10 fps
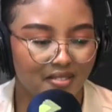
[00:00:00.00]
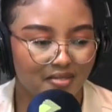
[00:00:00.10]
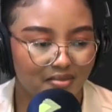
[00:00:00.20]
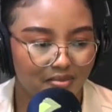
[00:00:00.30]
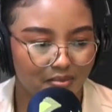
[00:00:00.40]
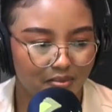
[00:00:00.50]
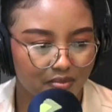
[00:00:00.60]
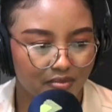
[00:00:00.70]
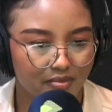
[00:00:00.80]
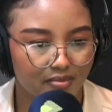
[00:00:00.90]
So
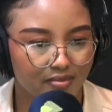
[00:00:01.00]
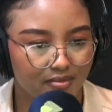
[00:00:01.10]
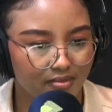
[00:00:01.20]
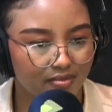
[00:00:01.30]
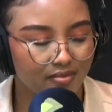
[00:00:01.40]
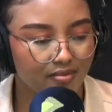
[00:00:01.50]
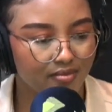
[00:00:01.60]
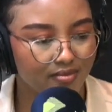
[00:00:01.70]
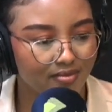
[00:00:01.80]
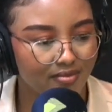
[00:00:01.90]
where does an
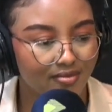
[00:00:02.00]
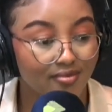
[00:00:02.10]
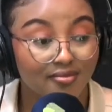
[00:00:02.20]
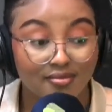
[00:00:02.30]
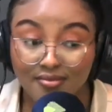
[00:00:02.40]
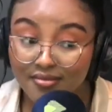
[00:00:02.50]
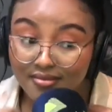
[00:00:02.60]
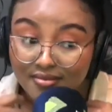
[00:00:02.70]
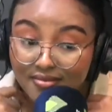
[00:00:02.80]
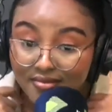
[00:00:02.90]
interior designer
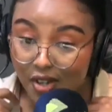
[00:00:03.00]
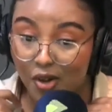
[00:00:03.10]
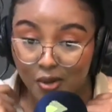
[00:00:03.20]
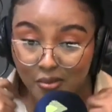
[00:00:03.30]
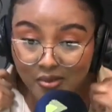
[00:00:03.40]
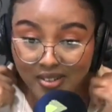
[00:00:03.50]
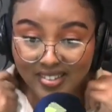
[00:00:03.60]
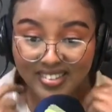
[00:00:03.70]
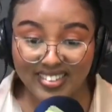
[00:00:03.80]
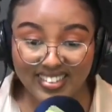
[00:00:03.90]
go when they
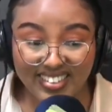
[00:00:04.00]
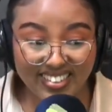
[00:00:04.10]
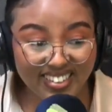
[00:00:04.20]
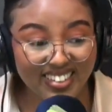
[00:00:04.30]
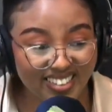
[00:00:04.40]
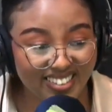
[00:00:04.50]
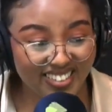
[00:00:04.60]
mess up your contract?